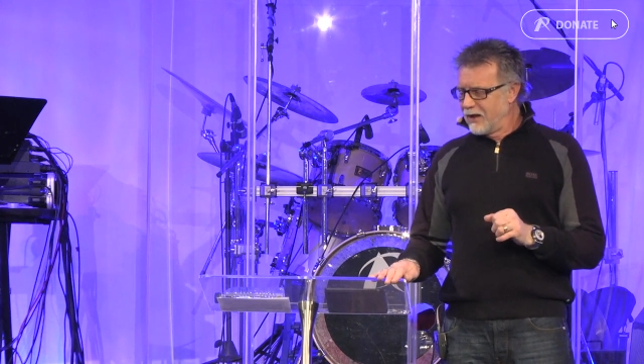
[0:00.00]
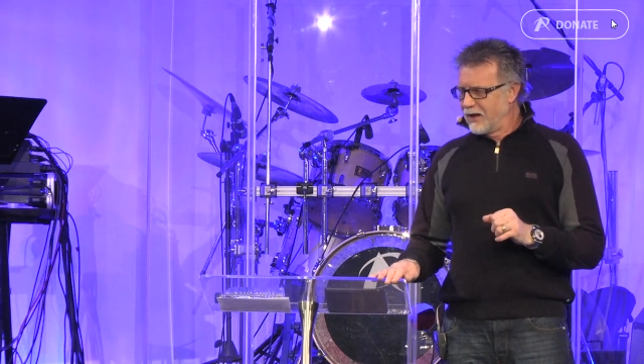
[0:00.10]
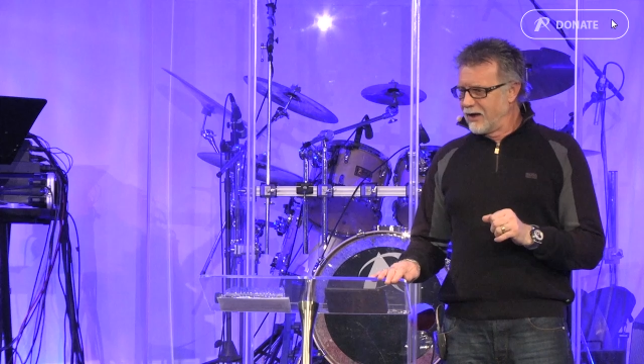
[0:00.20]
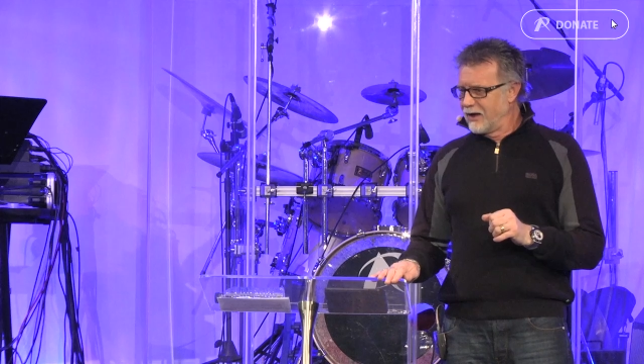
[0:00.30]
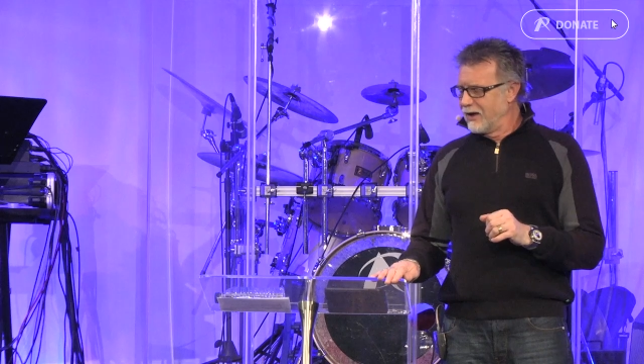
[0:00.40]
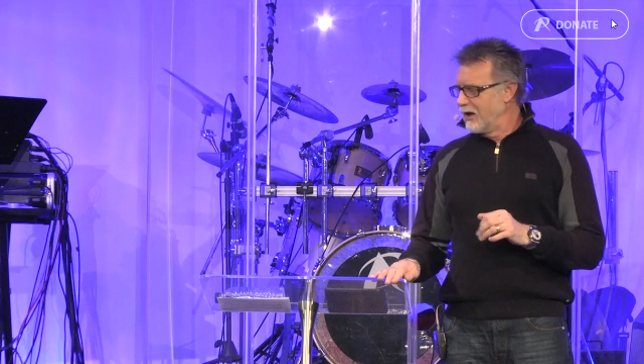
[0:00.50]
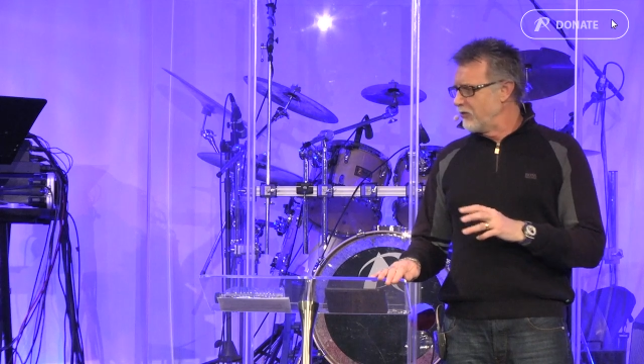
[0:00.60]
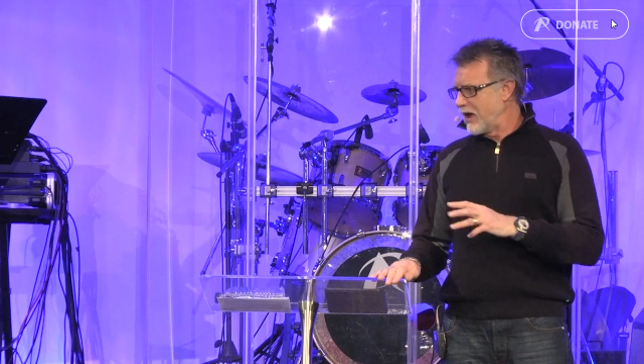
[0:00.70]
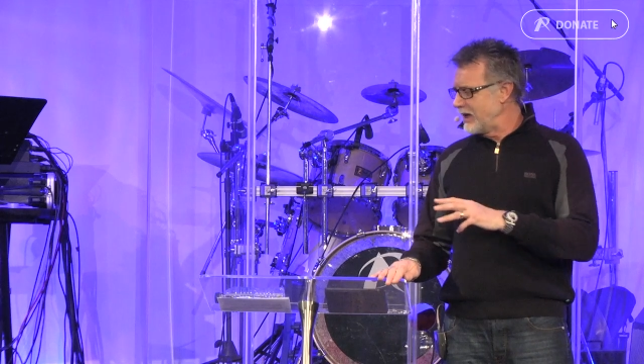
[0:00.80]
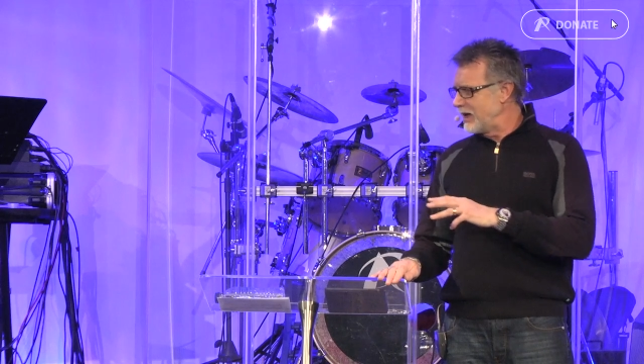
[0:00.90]
of
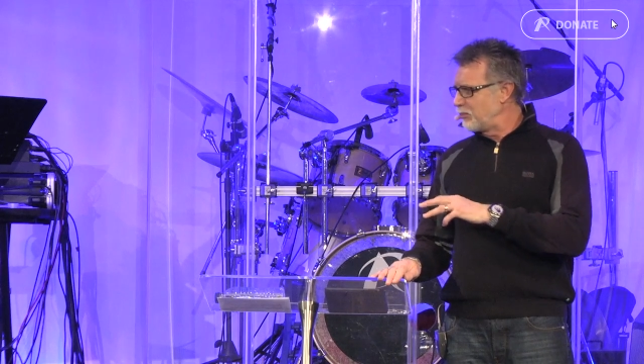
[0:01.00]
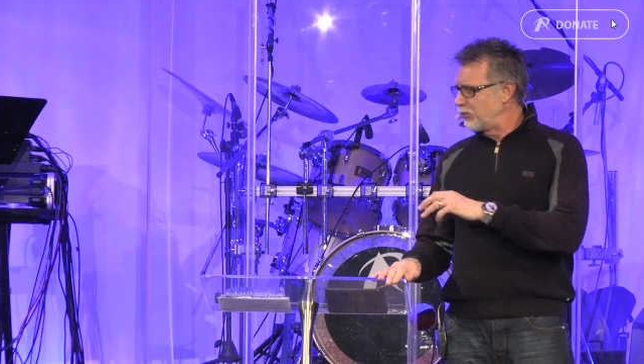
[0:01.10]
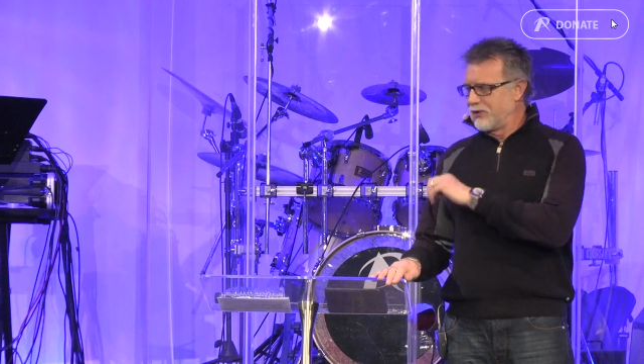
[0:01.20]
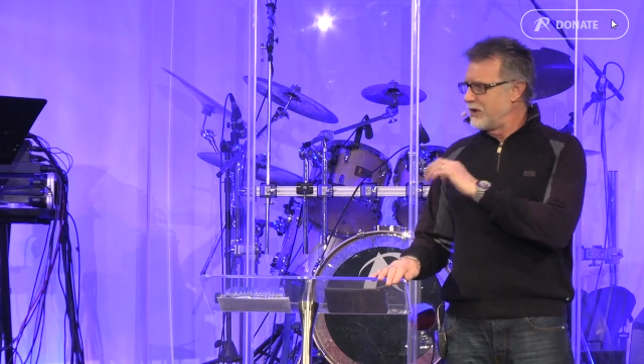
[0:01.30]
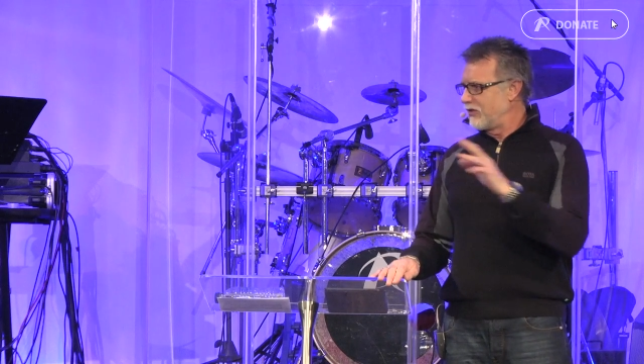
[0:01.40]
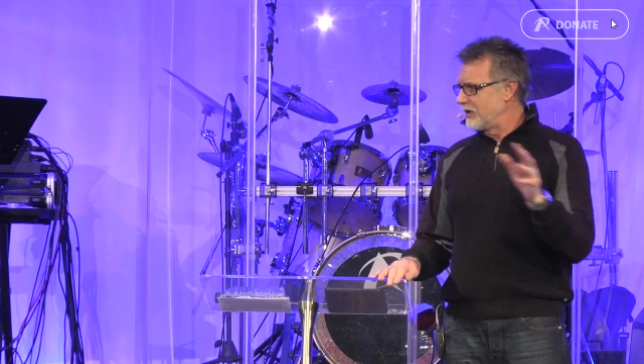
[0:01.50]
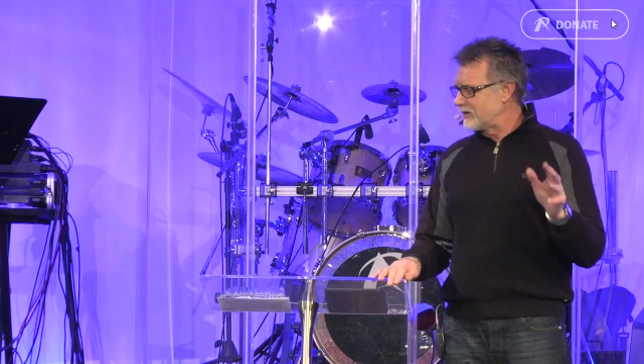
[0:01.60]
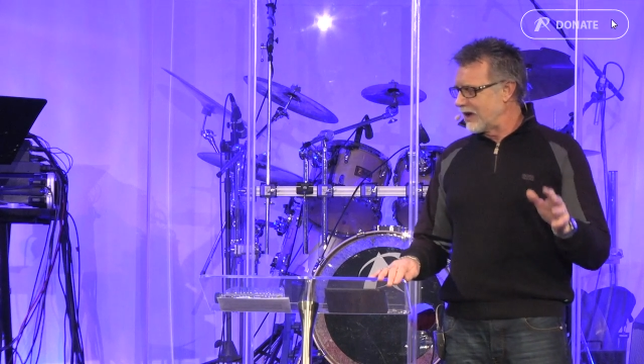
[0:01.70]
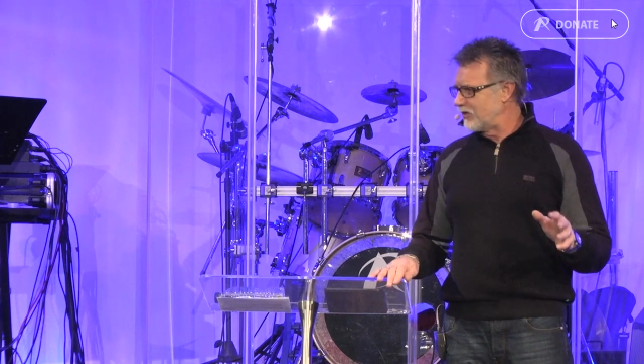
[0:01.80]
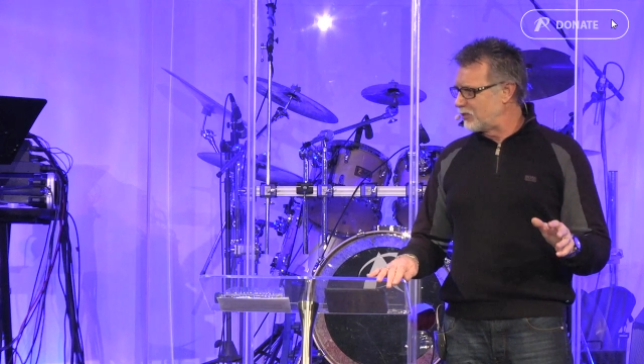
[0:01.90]
any
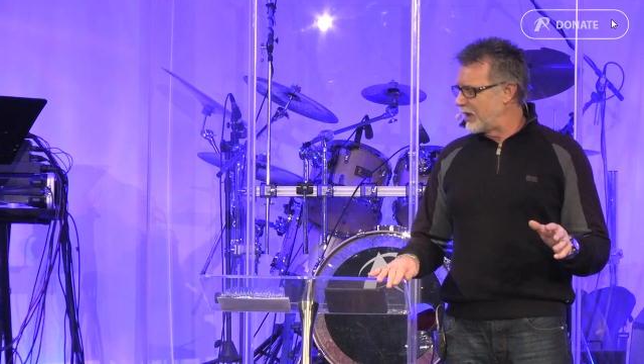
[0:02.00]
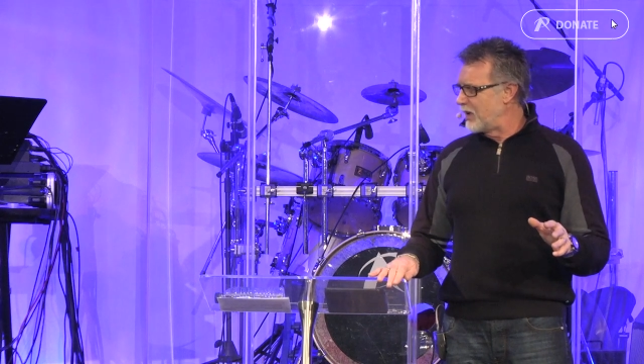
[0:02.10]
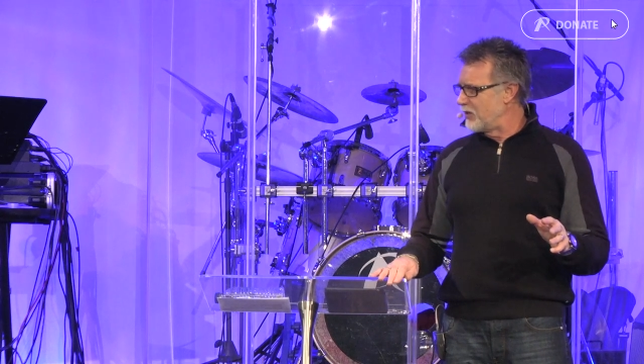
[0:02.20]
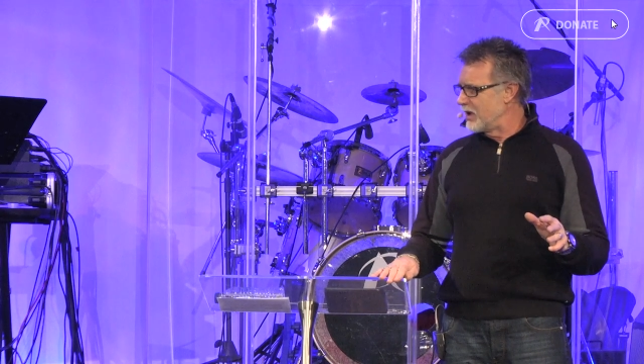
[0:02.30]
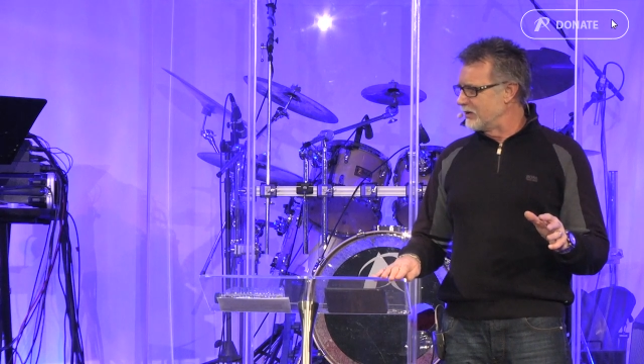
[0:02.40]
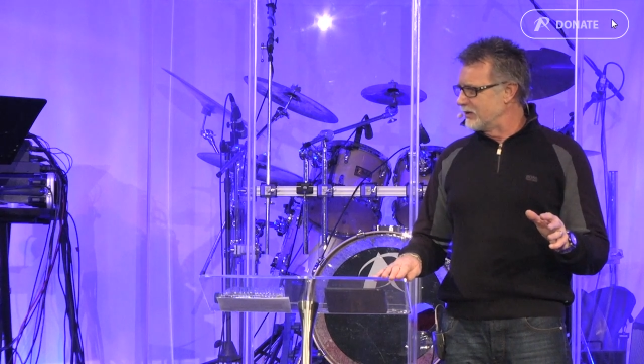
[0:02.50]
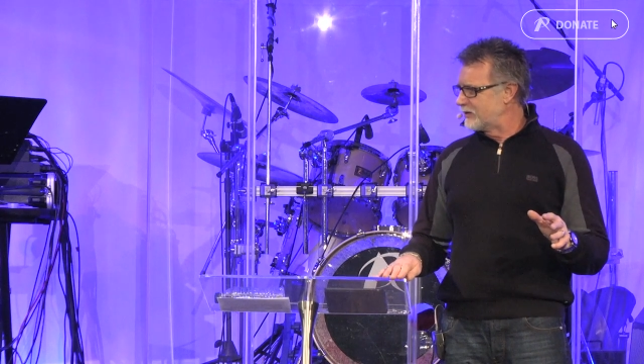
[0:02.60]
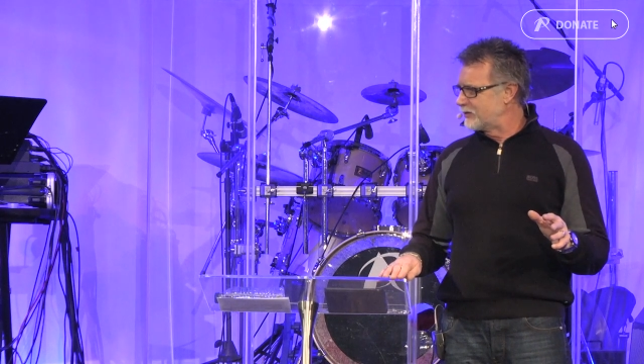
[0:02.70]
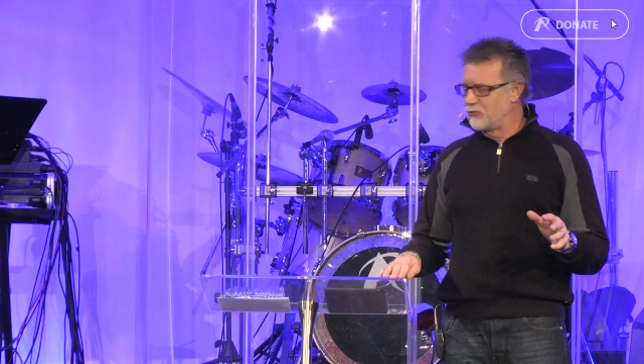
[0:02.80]
previous experience,